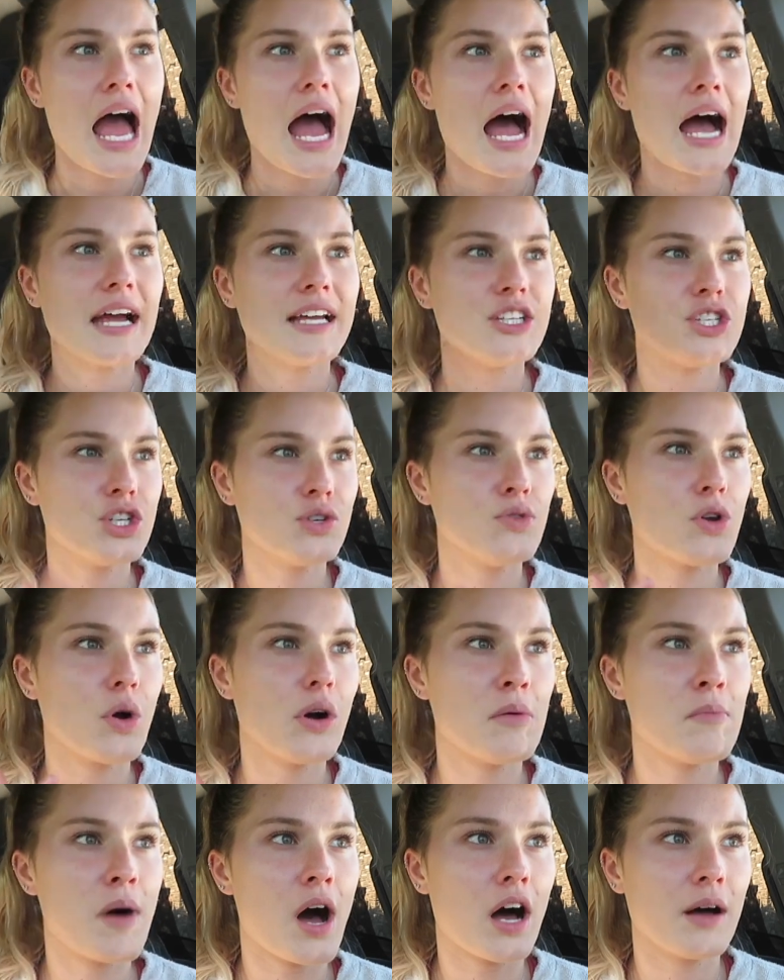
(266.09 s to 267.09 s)
I do know
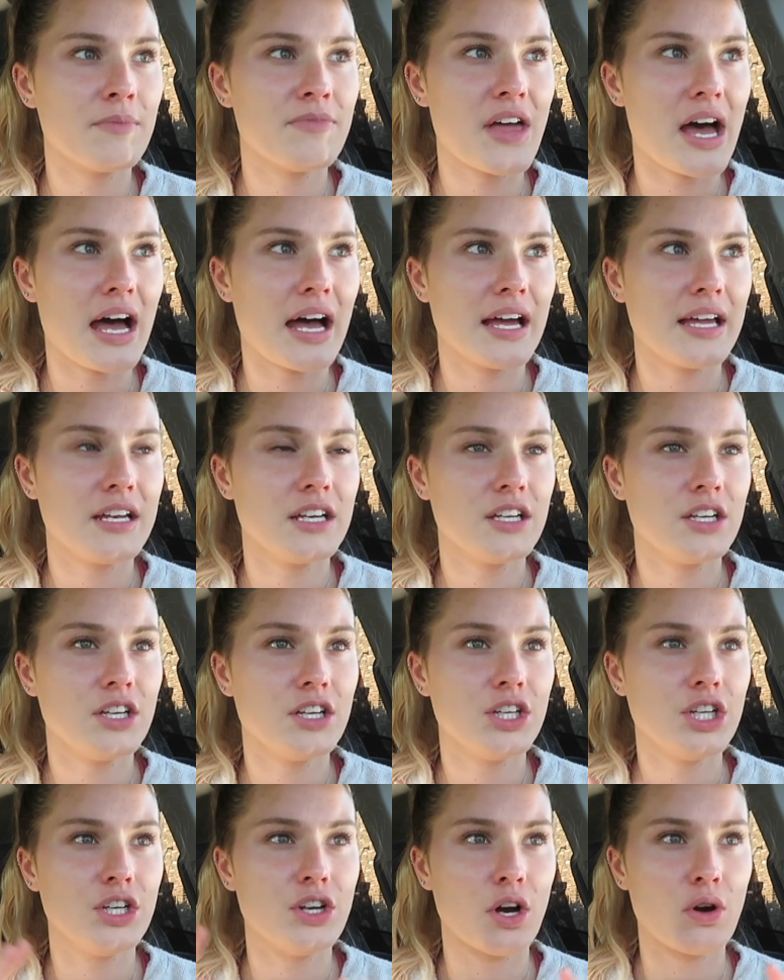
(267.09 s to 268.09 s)
a mom that,
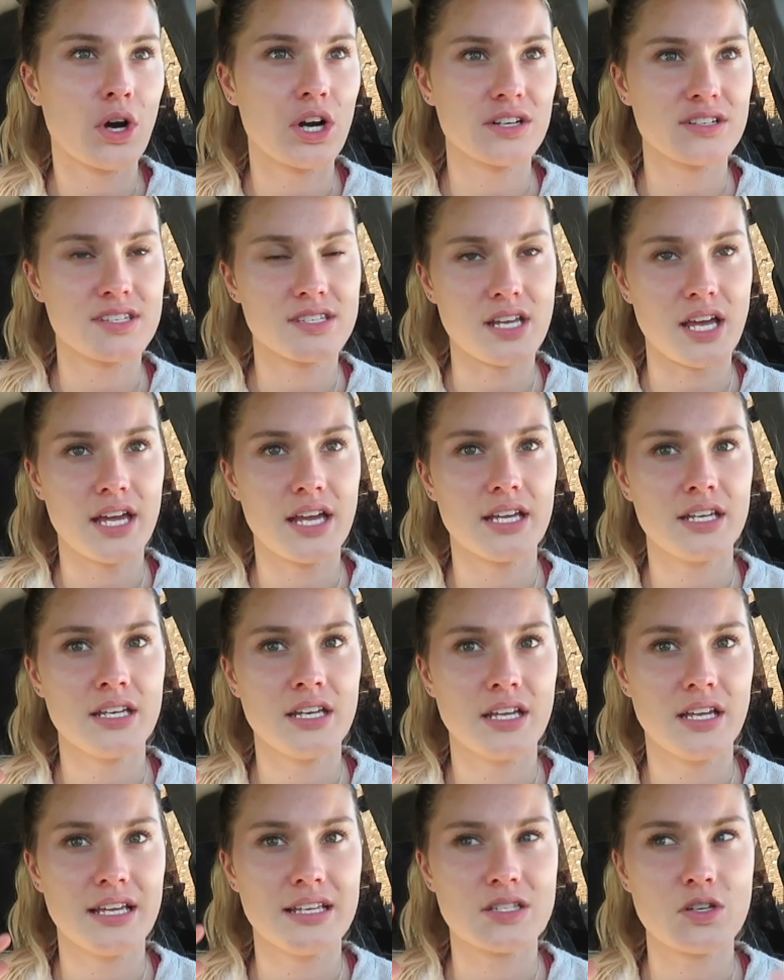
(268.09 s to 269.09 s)
you know, her son
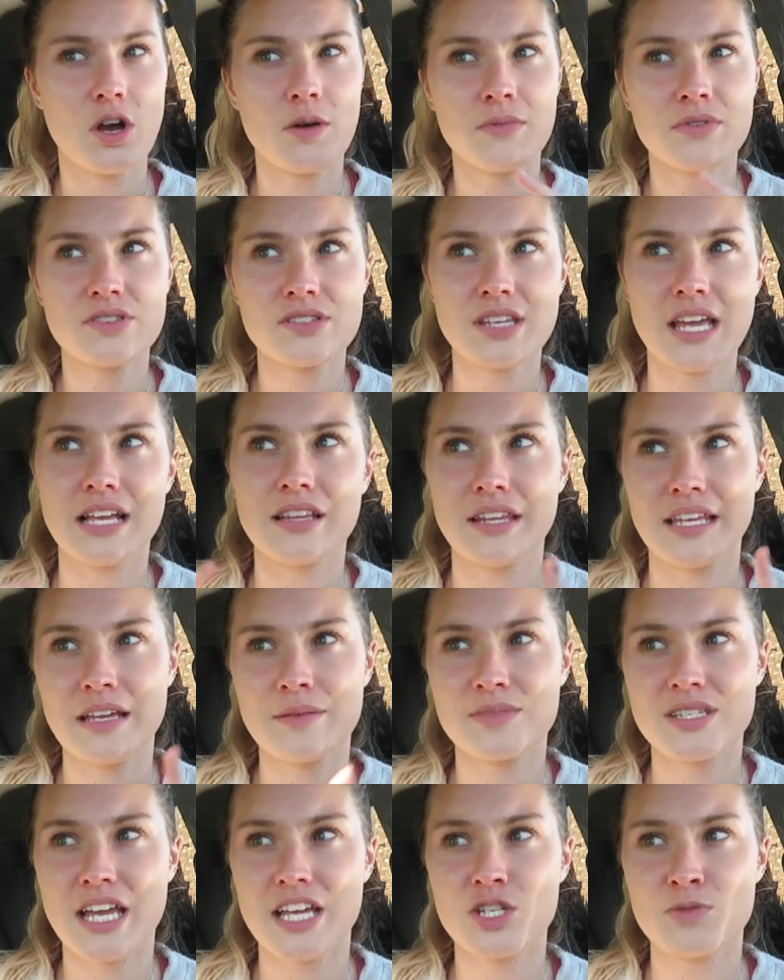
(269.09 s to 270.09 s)
is almost like
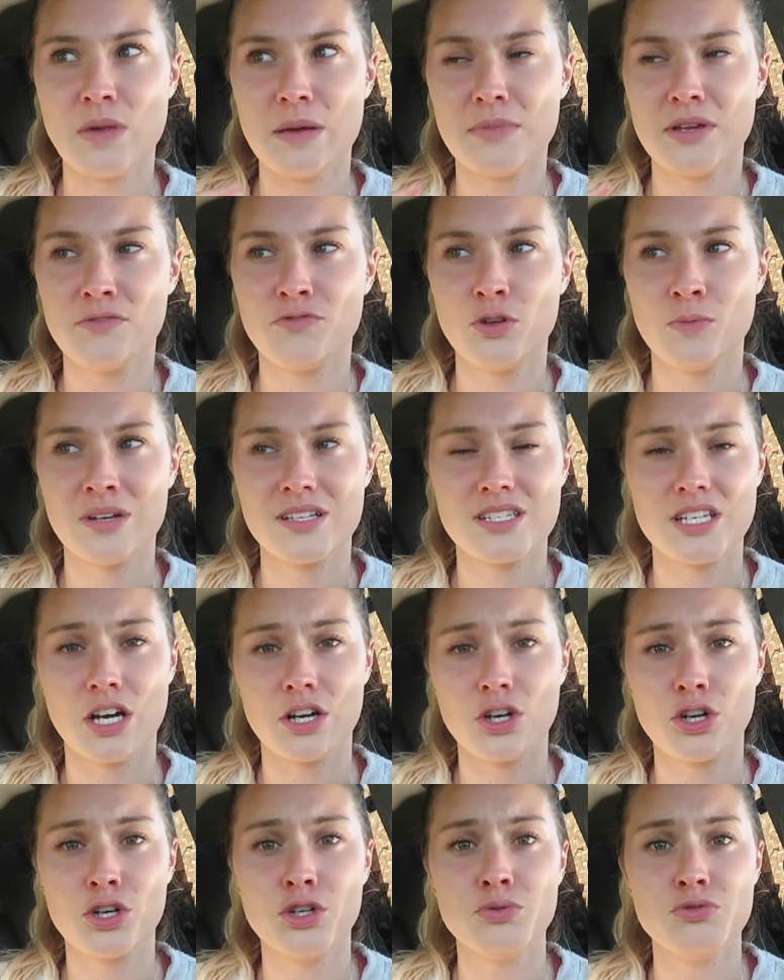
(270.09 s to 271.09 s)
Liam's age, maybe a few months
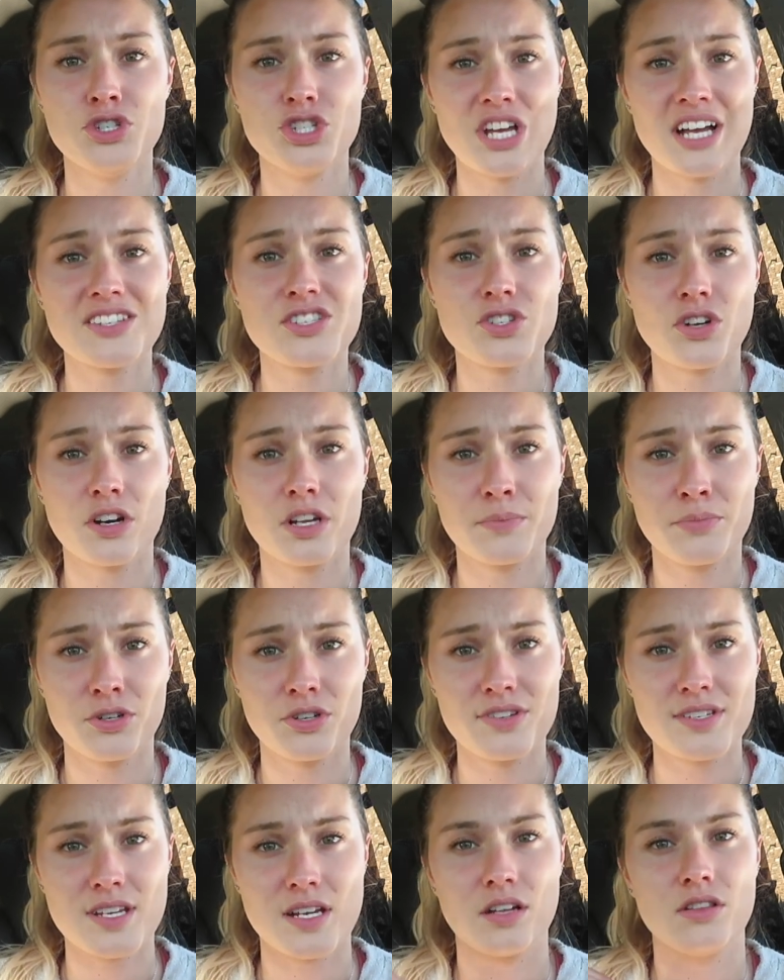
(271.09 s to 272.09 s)
younger, who just started
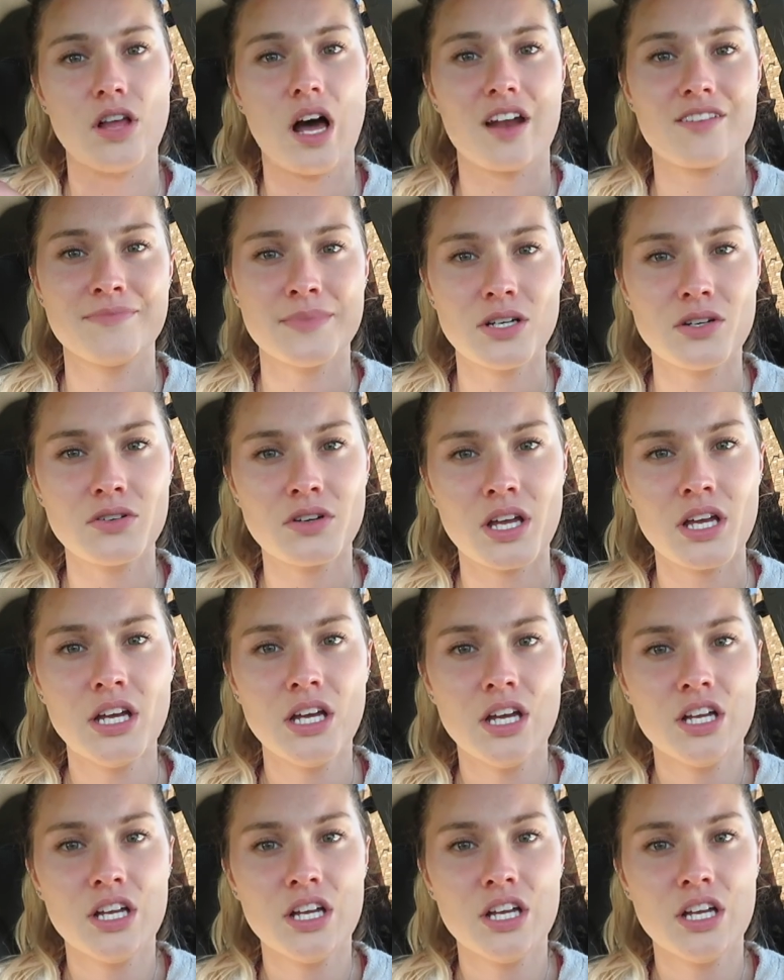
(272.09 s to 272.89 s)
producing a lot of milk.